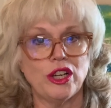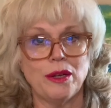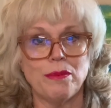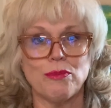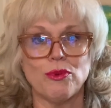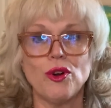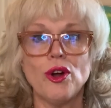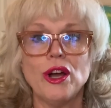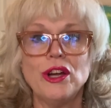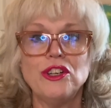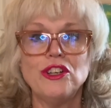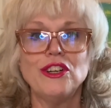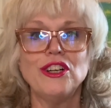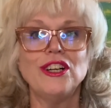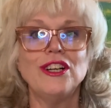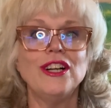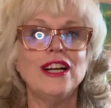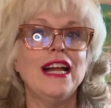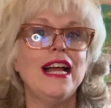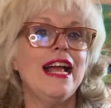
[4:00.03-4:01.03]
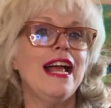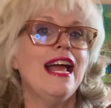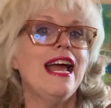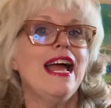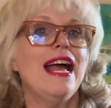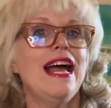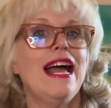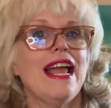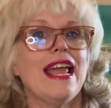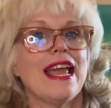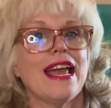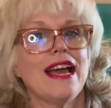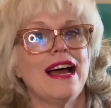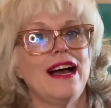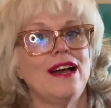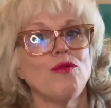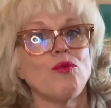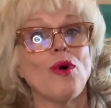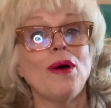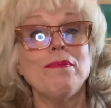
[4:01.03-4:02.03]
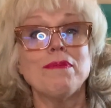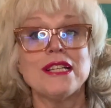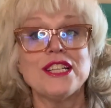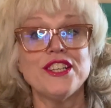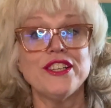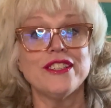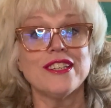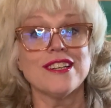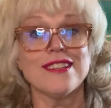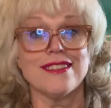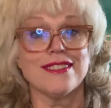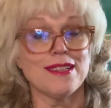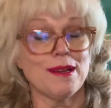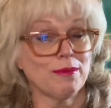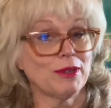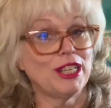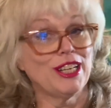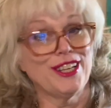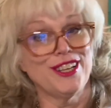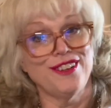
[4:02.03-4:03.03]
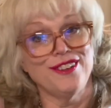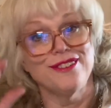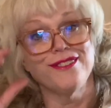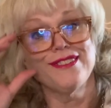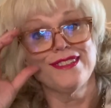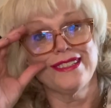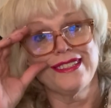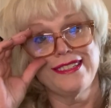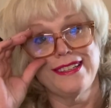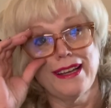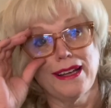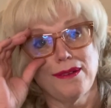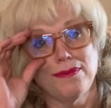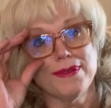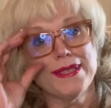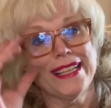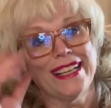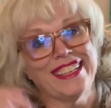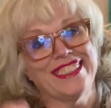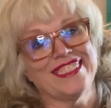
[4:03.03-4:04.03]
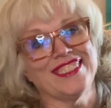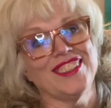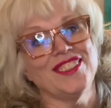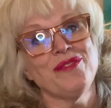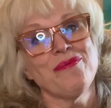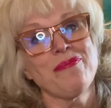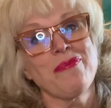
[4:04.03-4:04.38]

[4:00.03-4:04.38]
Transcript: embroider, and what materials I'm going to use to upcycle.